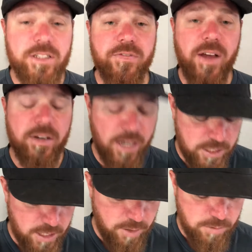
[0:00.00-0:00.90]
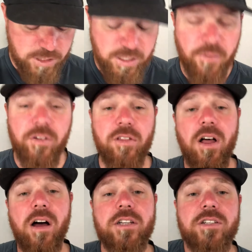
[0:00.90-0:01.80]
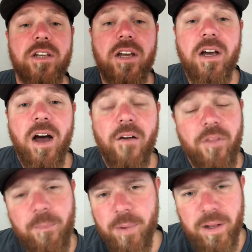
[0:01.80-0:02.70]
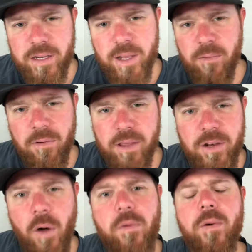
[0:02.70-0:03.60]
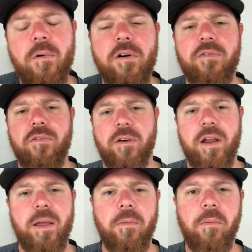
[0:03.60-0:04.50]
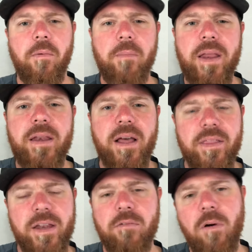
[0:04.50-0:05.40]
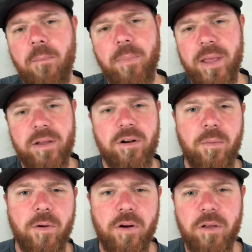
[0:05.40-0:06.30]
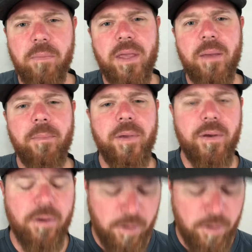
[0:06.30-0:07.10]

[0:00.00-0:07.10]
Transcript: is the foundation, he will suffer loss of the building, he won't get no reward for it. It will mean nothing. It won't be there no more. It'll be impure.